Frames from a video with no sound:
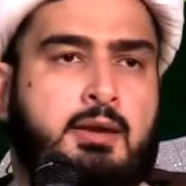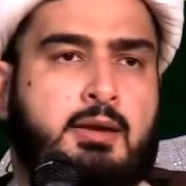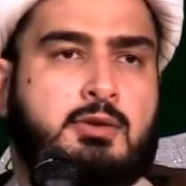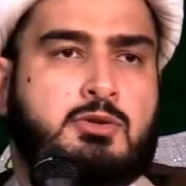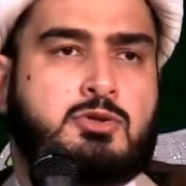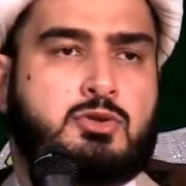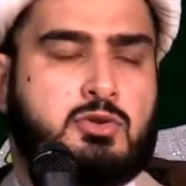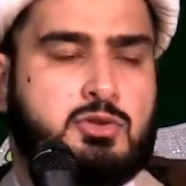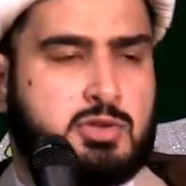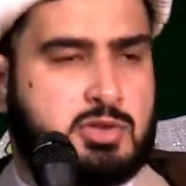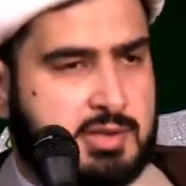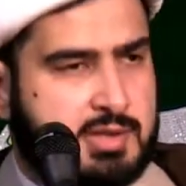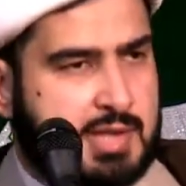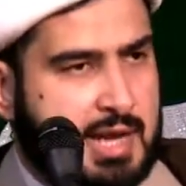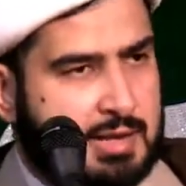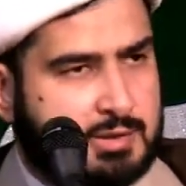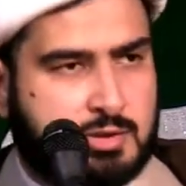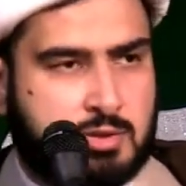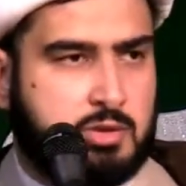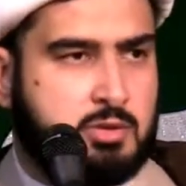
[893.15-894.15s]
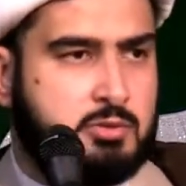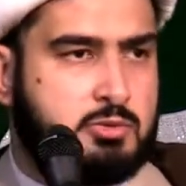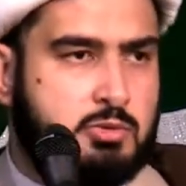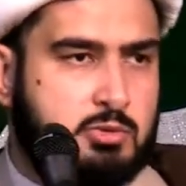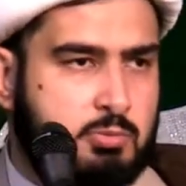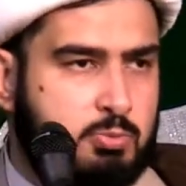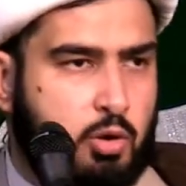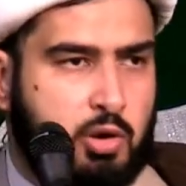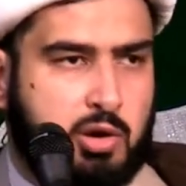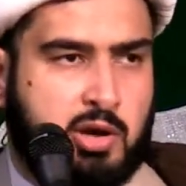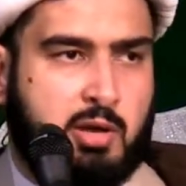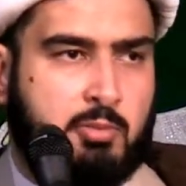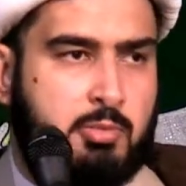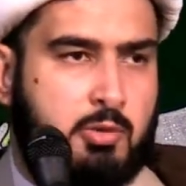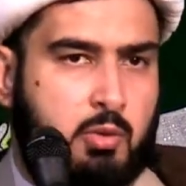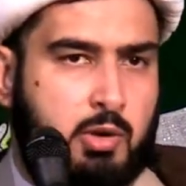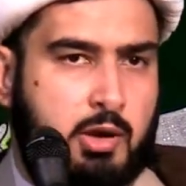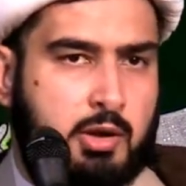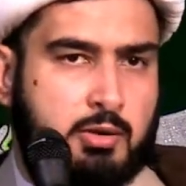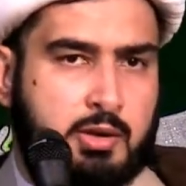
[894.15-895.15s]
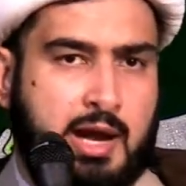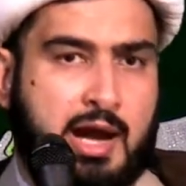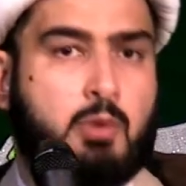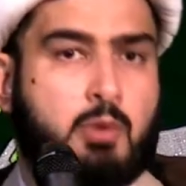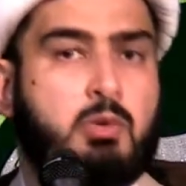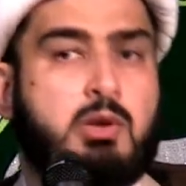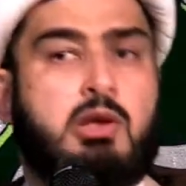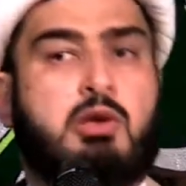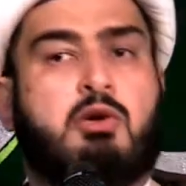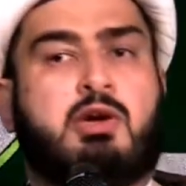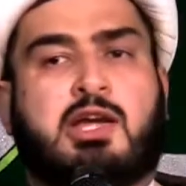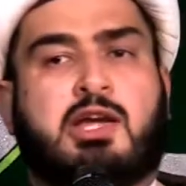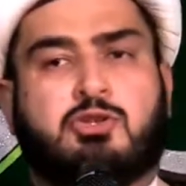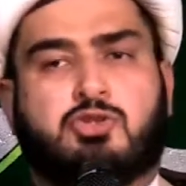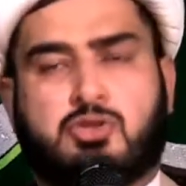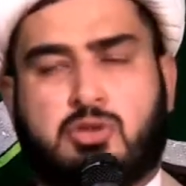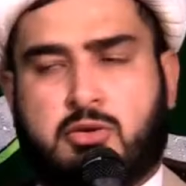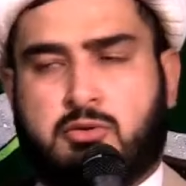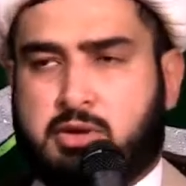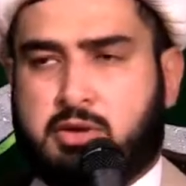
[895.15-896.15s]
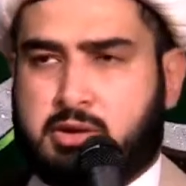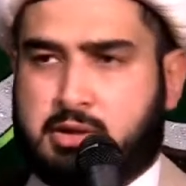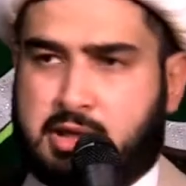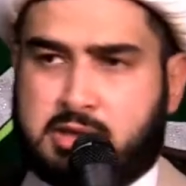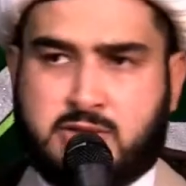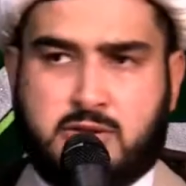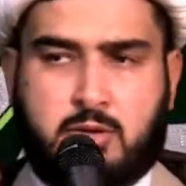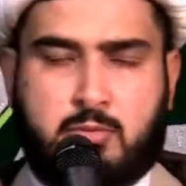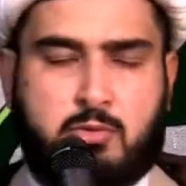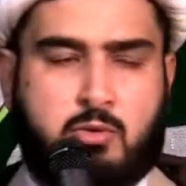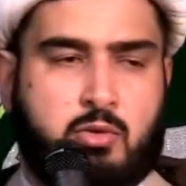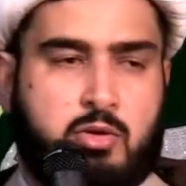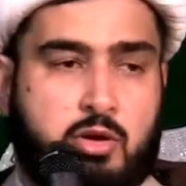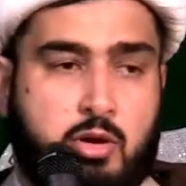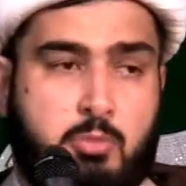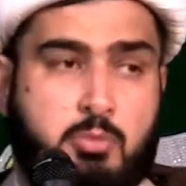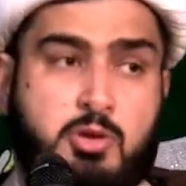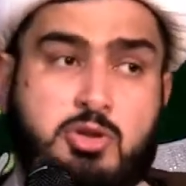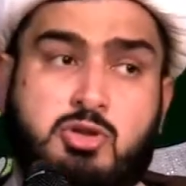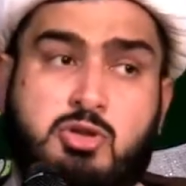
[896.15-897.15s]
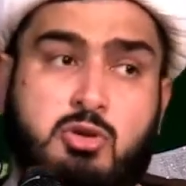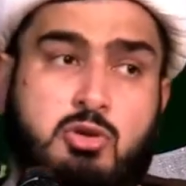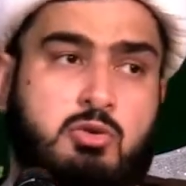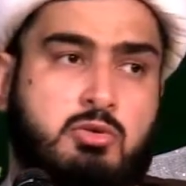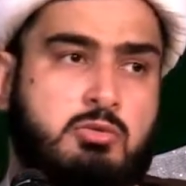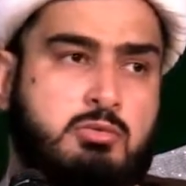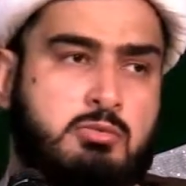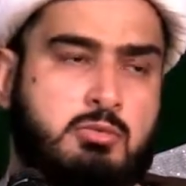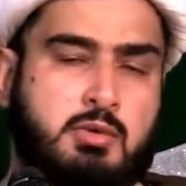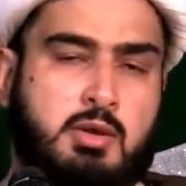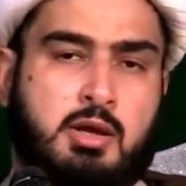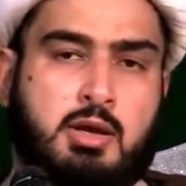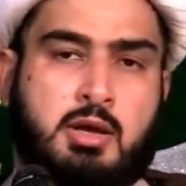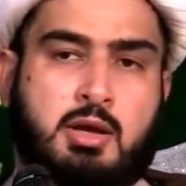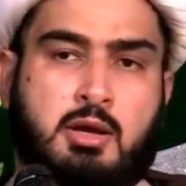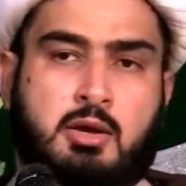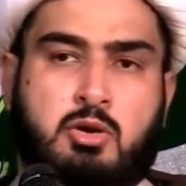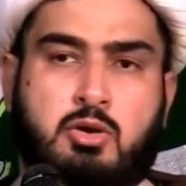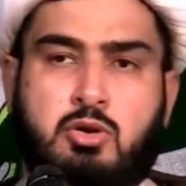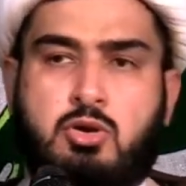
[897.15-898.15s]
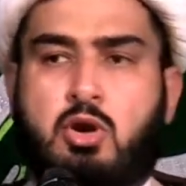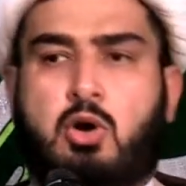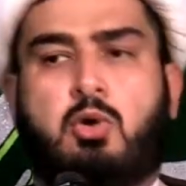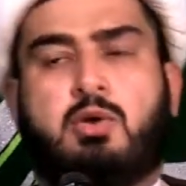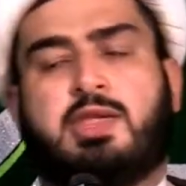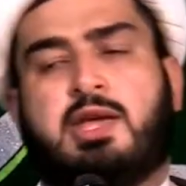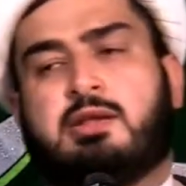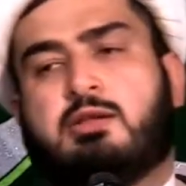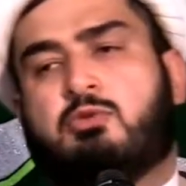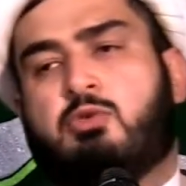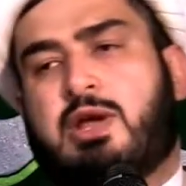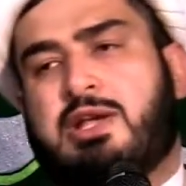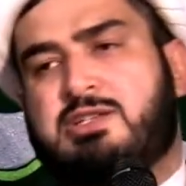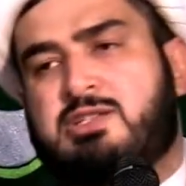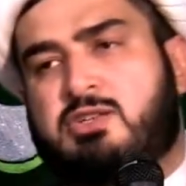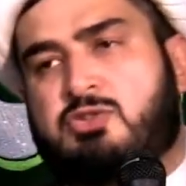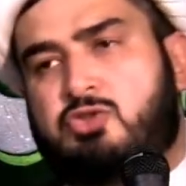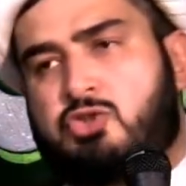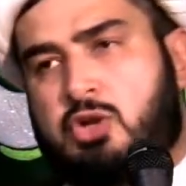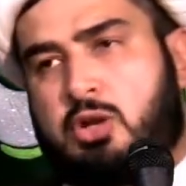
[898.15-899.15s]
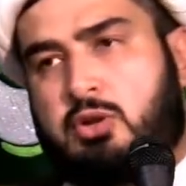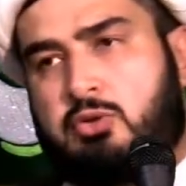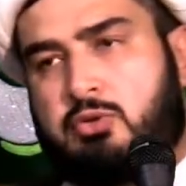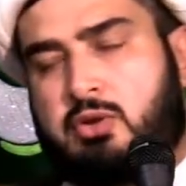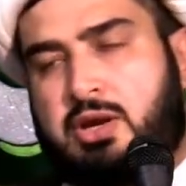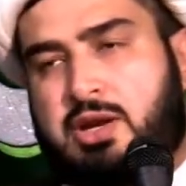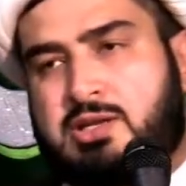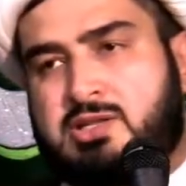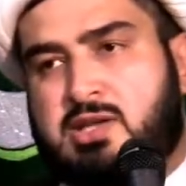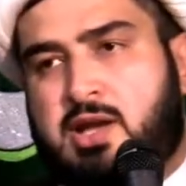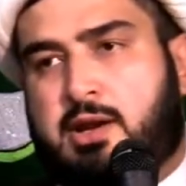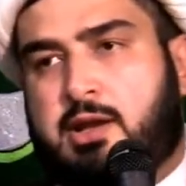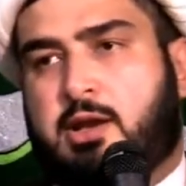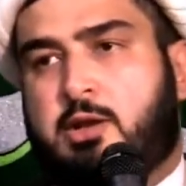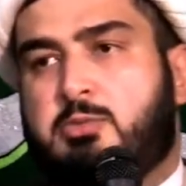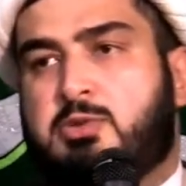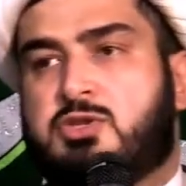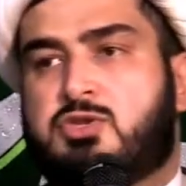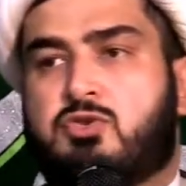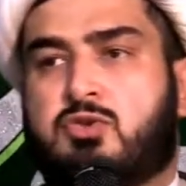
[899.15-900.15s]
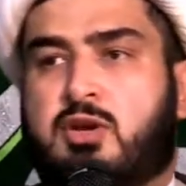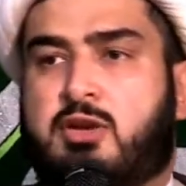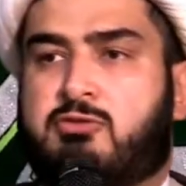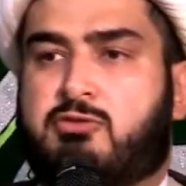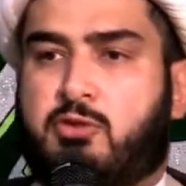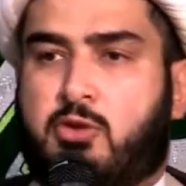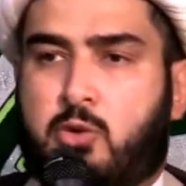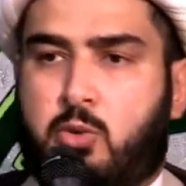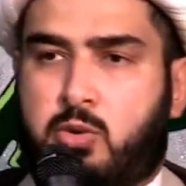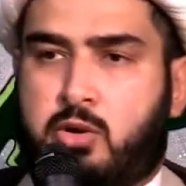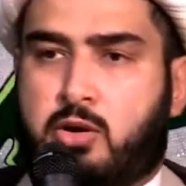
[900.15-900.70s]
So that's point number one. How we look at children, that's number one. Number two, know that raising children is not going to be straightforward.